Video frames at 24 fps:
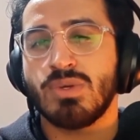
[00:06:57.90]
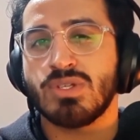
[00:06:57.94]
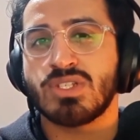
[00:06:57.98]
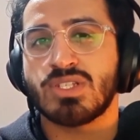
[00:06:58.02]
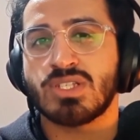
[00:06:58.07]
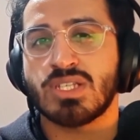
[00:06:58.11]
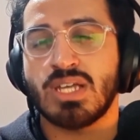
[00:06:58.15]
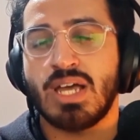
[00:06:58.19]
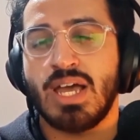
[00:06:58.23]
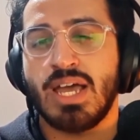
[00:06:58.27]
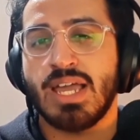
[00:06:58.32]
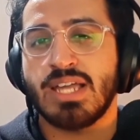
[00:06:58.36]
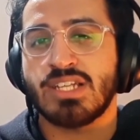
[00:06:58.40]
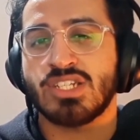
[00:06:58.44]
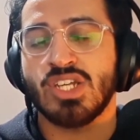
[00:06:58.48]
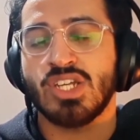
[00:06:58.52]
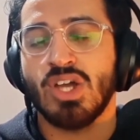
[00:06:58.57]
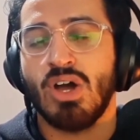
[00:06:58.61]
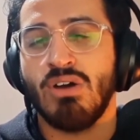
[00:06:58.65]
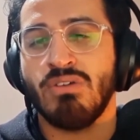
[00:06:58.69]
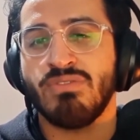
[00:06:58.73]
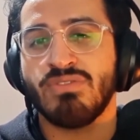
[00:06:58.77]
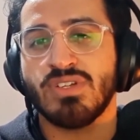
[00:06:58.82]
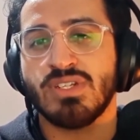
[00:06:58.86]
actually
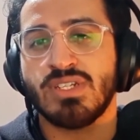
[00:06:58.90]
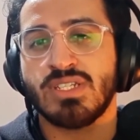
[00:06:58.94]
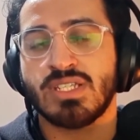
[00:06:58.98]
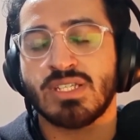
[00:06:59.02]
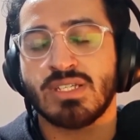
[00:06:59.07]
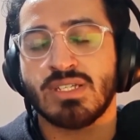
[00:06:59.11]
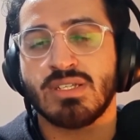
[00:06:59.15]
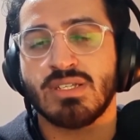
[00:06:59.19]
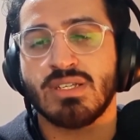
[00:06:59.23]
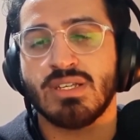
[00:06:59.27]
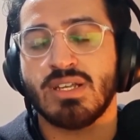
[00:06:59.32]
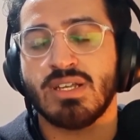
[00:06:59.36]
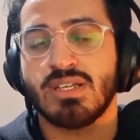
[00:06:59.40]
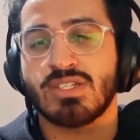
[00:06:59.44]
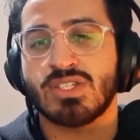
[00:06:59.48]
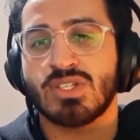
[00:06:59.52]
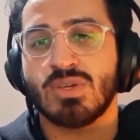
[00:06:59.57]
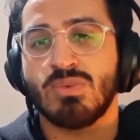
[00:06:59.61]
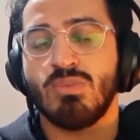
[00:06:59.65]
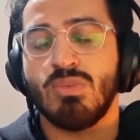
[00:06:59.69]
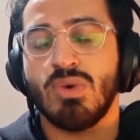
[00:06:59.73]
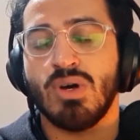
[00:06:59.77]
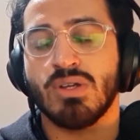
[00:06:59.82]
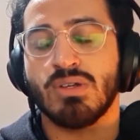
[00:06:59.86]
offered
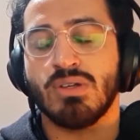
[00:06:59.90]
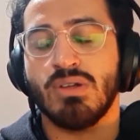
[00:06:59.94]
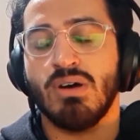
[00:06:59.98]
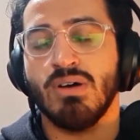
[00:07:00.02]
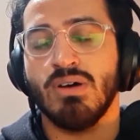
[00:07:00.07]
someone on